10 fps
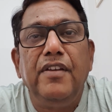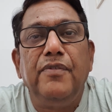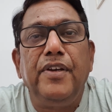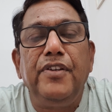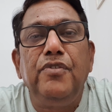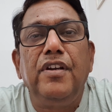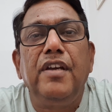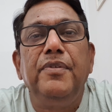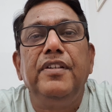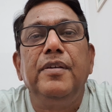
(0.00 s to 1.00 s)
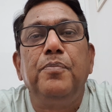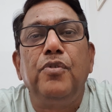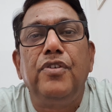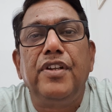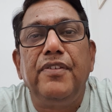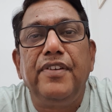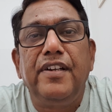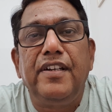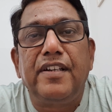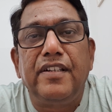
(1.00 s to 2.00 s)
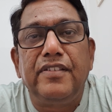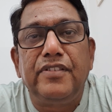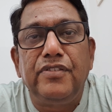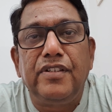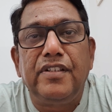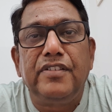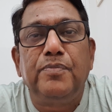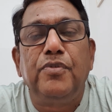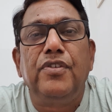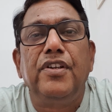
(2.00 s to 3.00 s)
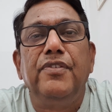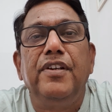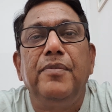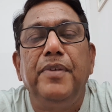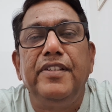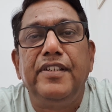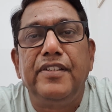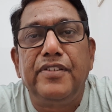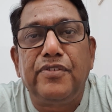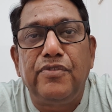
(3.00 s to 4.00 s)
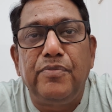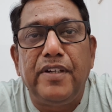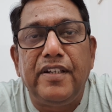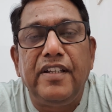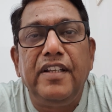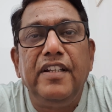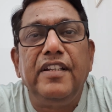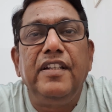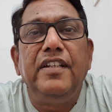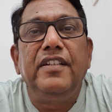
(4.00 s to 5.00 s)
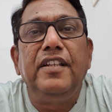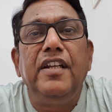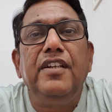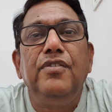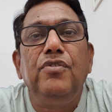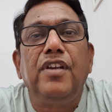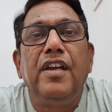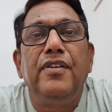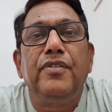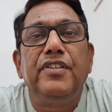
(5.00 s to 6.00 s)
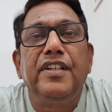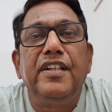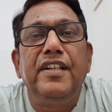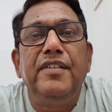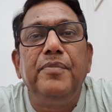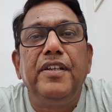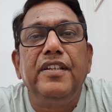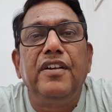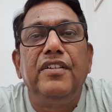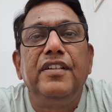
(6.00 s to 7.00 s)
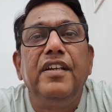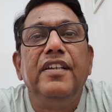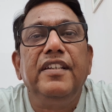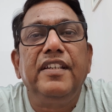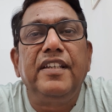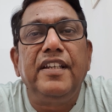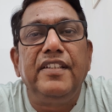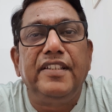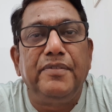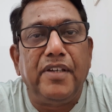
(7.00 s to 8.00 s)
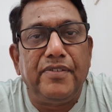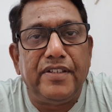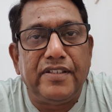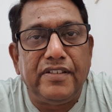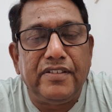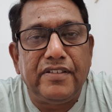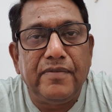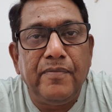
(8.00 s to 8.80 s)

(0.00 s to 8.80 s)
When you are having the portable transducers, portable measuring instrument, then you can generally measure on the casing vibrations.